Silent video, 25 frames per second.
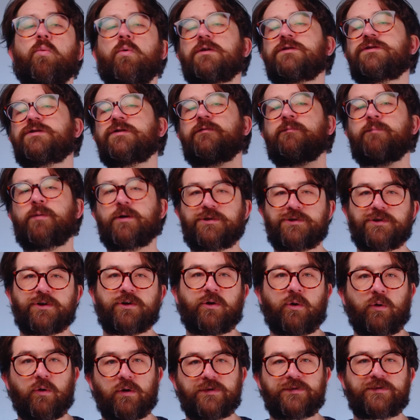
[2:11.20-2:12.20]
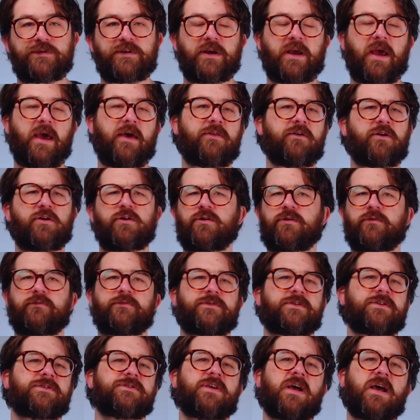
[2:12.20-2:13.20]
Once you've put your course together, you've
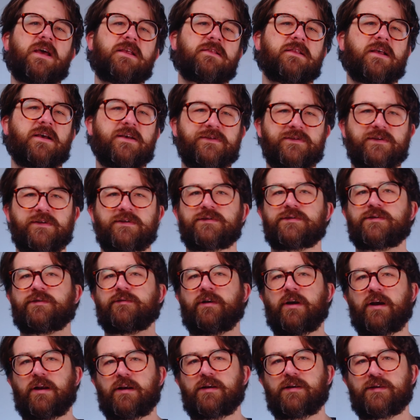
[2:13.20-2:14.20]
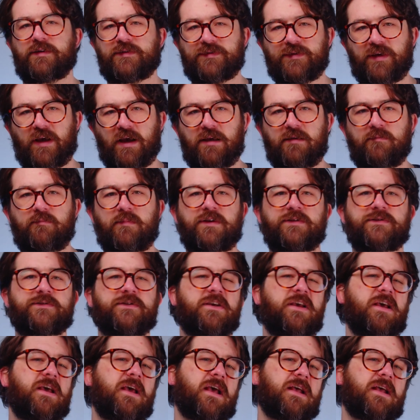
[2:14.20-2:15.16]
designed lessons, created assignments,